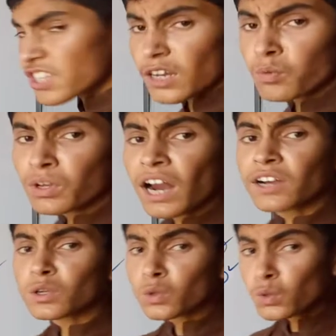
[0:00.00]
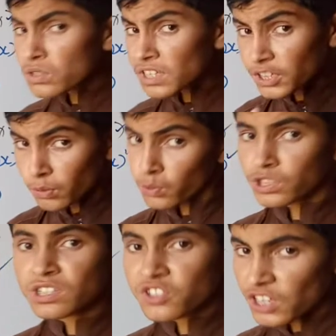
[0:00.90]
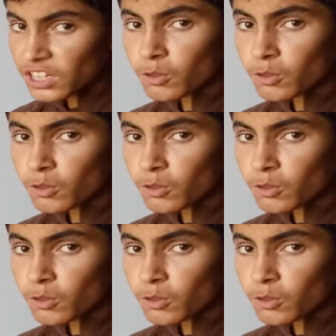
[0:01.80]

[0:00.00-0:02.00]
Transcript: cell will undergo the division, cell